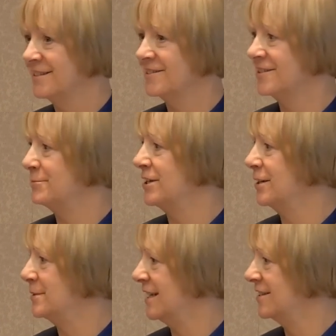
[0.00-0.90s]
because
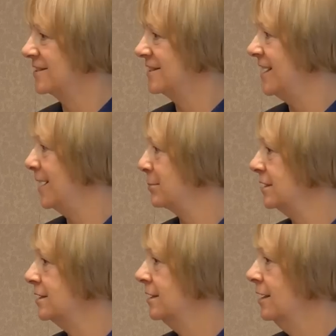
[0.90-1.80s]
sometimes that doesn't
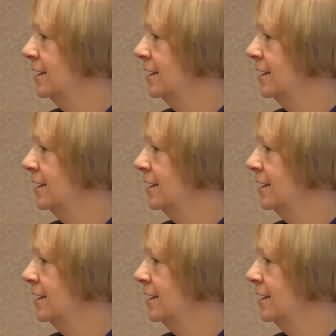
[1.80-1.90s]
happen.